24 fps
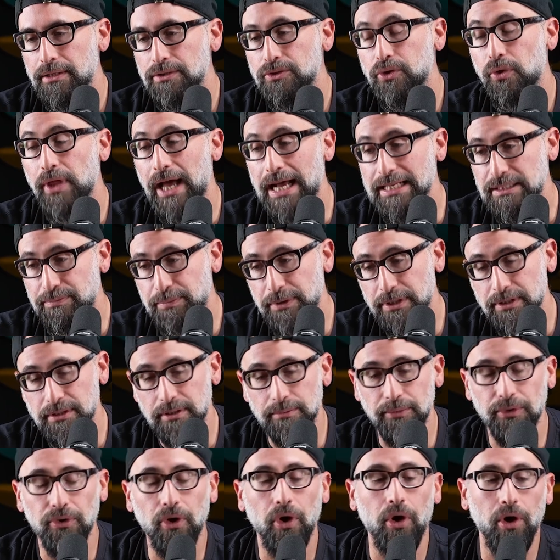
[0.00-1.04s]
that's been
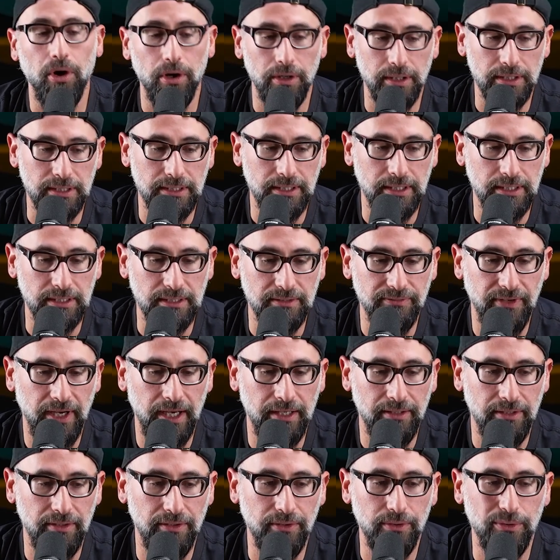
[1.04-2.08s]
some of the hardest things I've
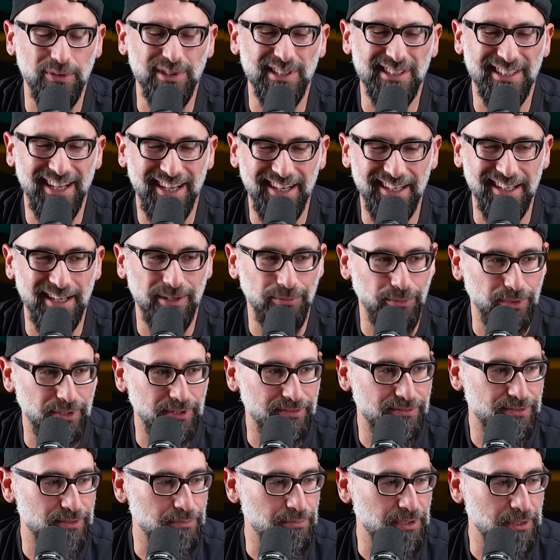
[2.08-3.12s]
had to do, just kind of get rid
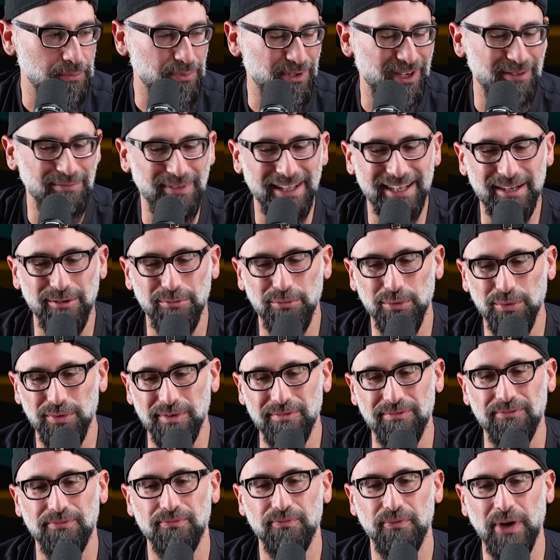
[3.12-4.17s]
of some people. I'm like a
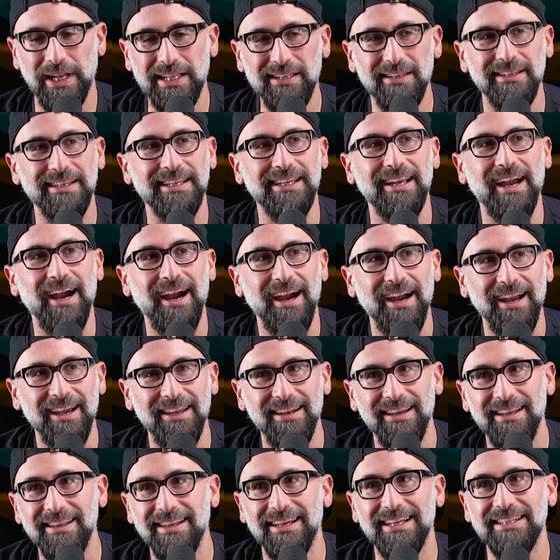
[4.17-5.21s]
really friendly guy,
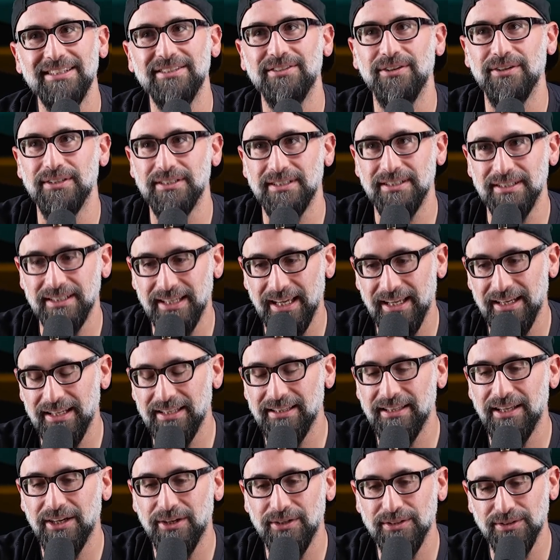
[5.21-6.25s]
and I like start to get
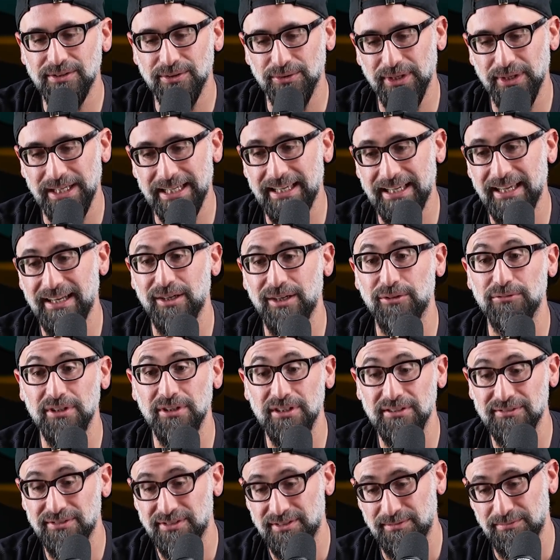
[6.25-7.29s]
in there. So like getting
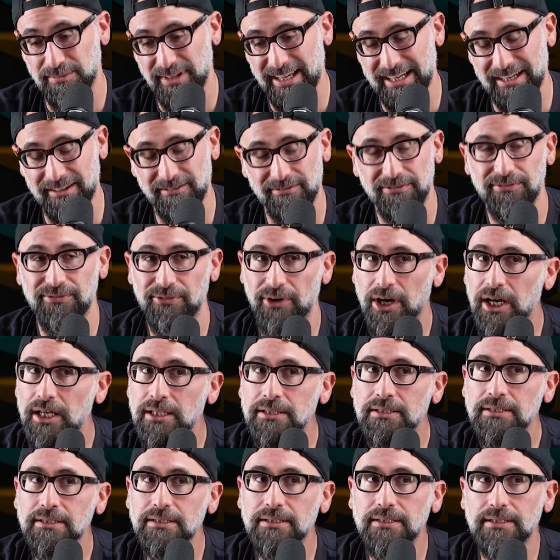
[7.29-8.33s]
rid of some like
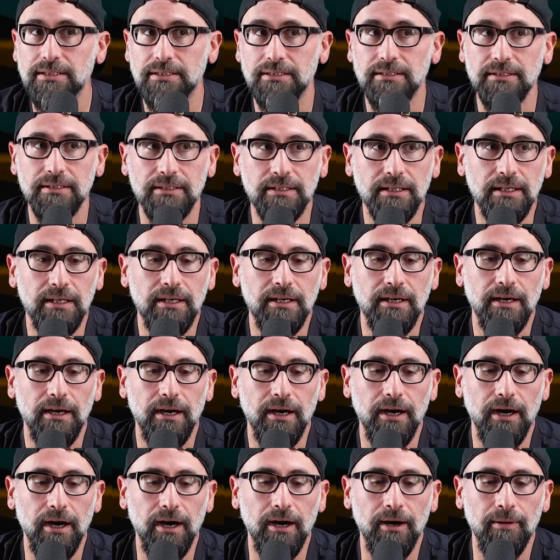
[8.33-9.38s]
friends
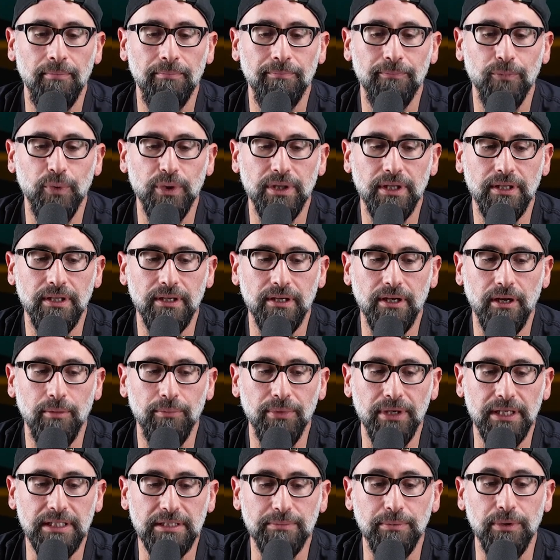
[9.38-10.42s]
within the
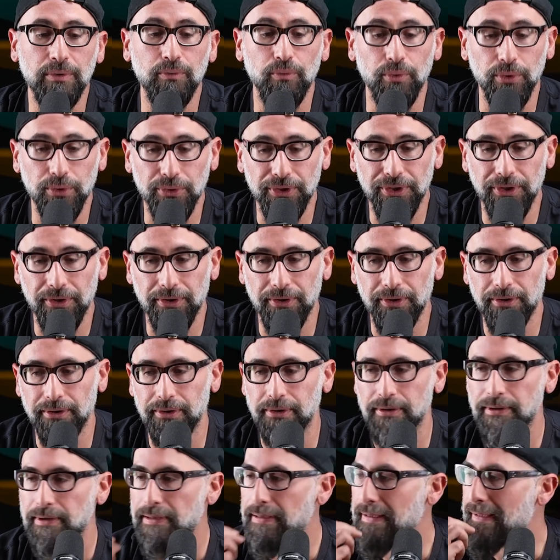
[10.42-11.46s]
company has been really hard.